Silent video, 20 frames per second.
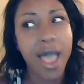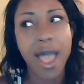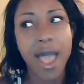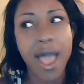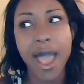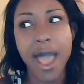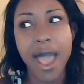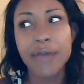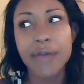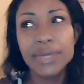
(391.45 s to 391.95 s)

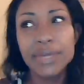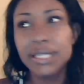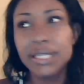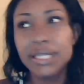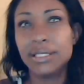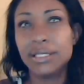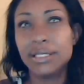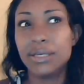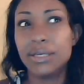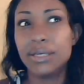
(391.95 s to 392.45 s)
I don't really
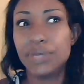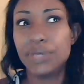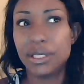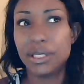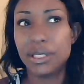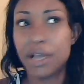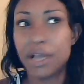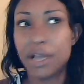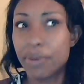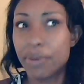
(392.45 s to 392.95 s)
see what these
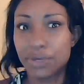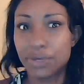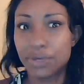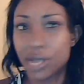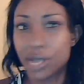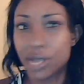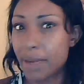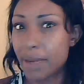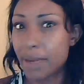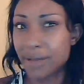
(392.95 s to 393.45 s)
hair bumps are talking about.